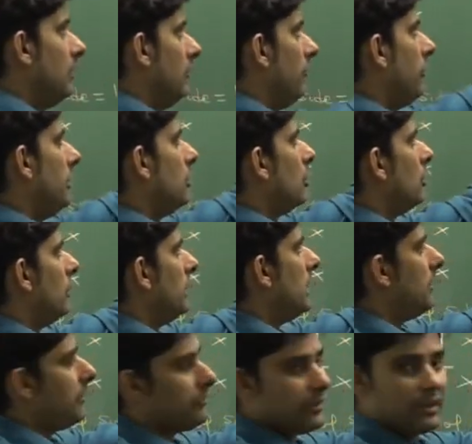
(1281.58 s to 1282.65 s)
we know
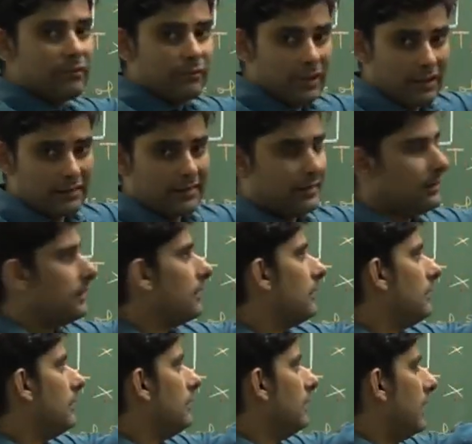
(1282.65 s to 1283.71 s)
E M F is flux,
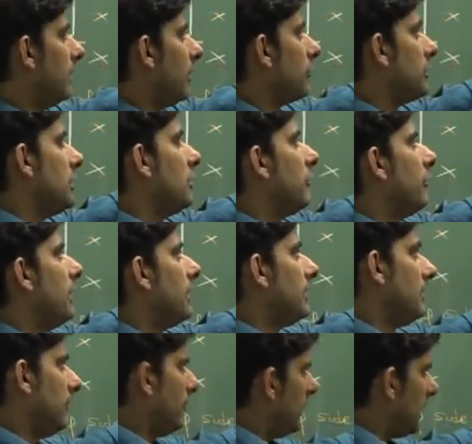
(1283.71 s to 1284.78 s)
rate of change of
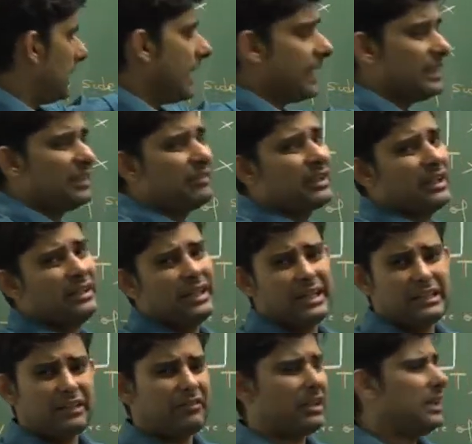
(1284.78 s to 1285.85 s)
flux with a negative sign.
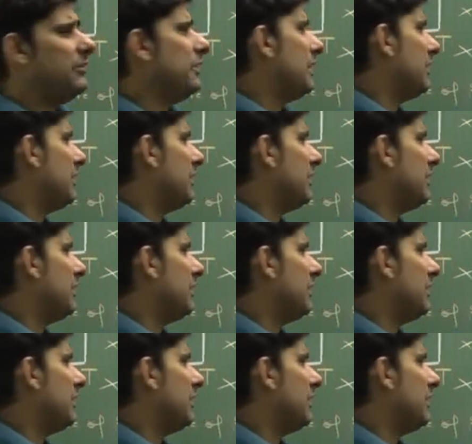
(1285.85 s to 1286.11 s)
Negative sign we